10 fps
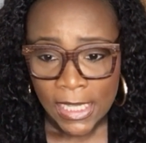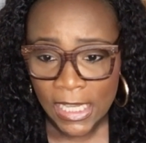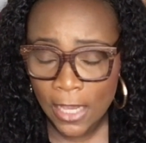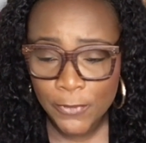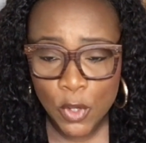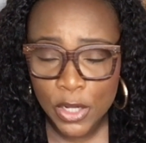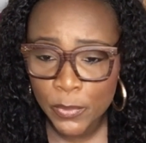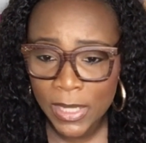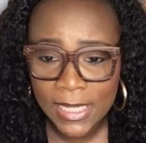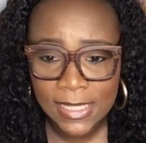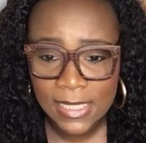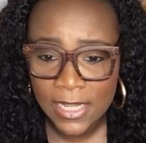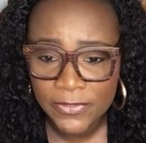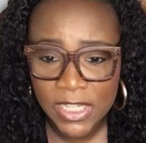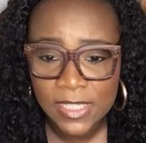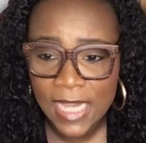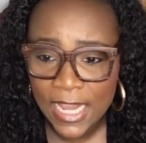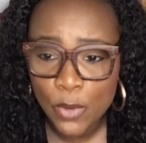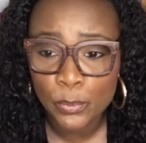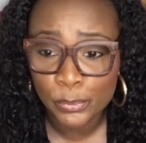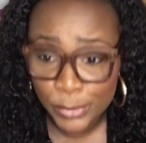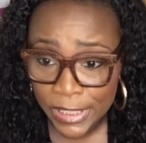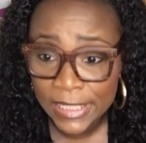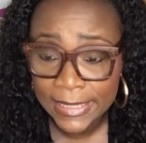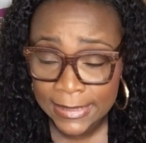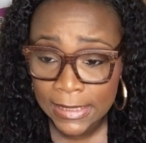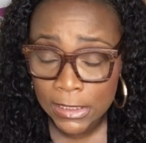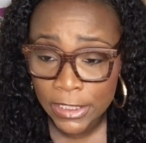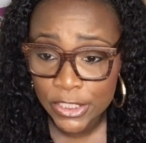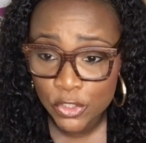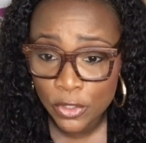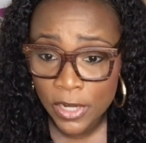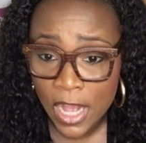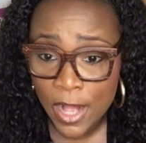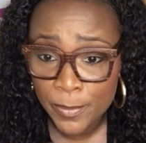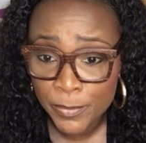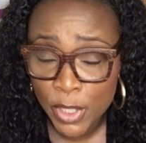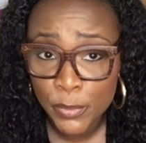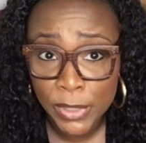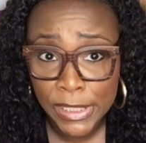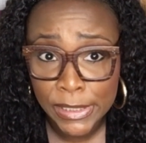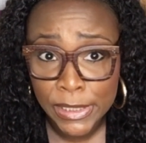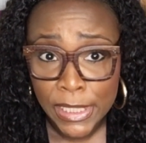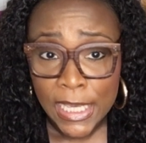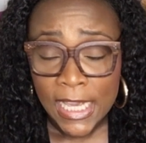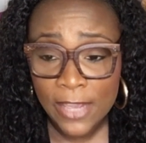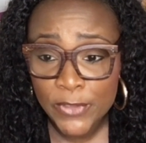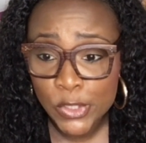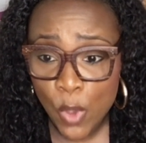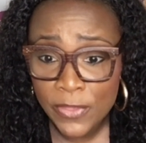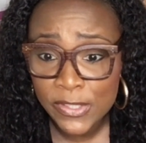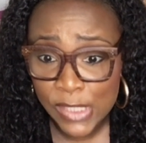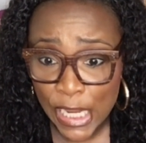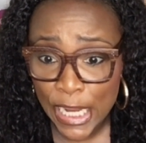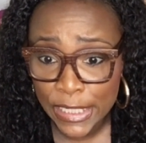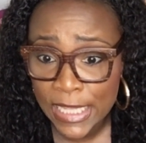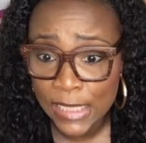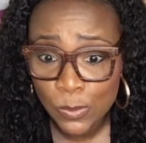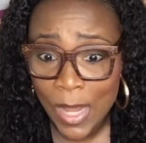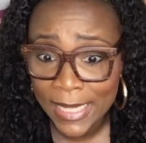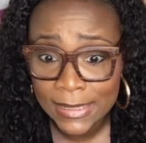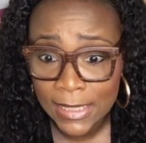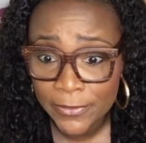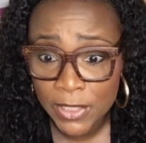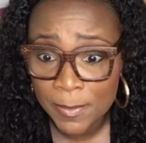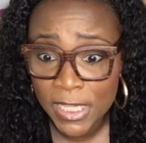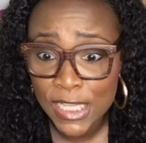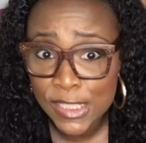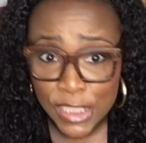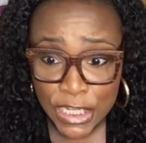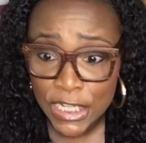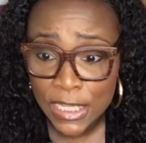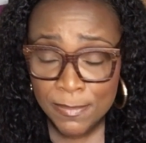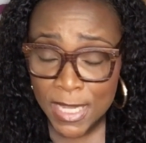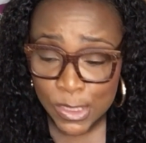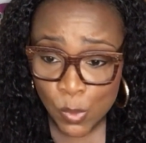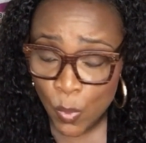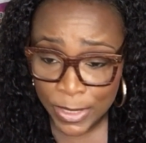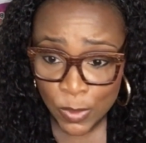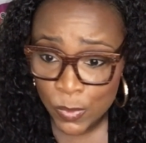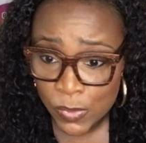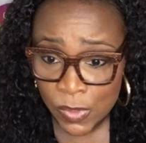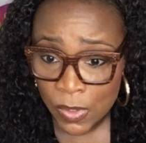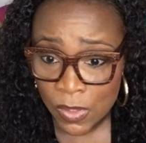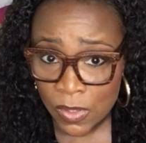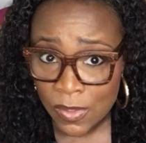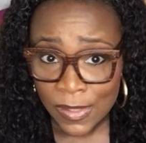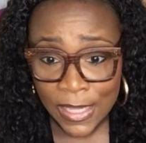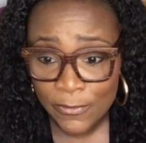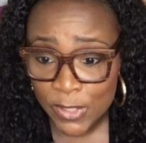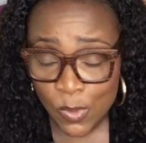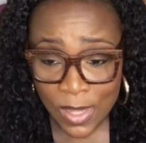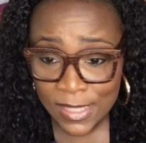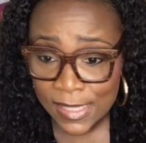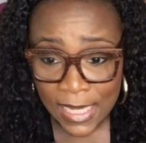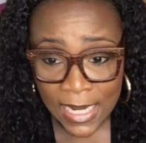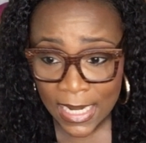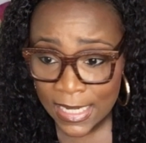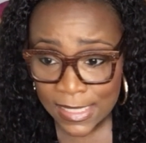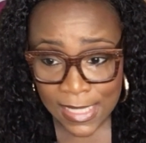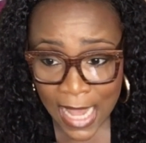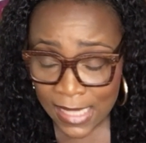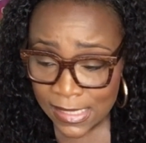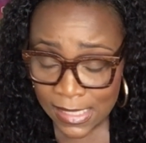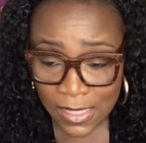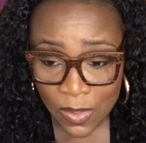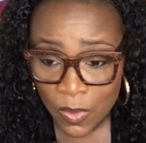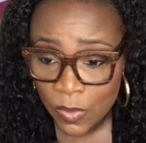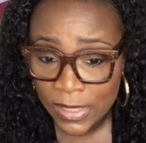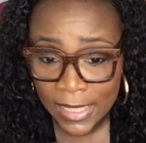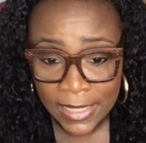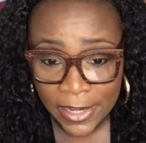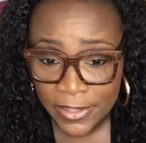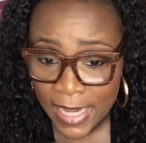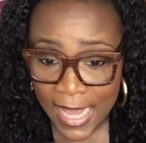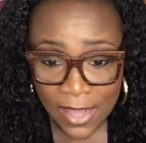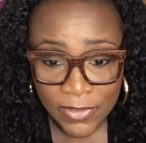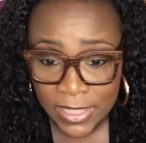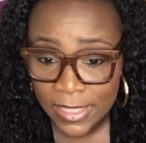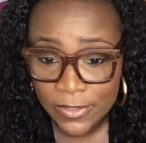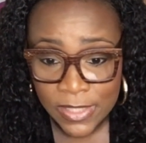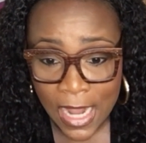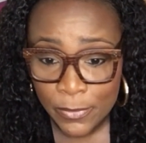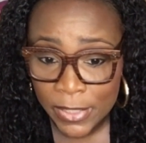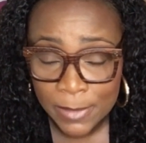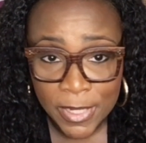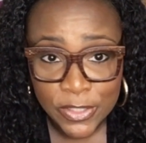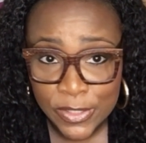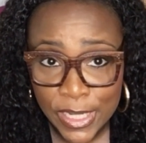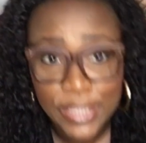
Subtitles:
If your acrylic is lifting, take a realistic look at your acrylic. If it's on the skin, that's why it's lifting, because skin emits oils. If it's on the skin, it's not sealed, and there you have it. There's not really much to say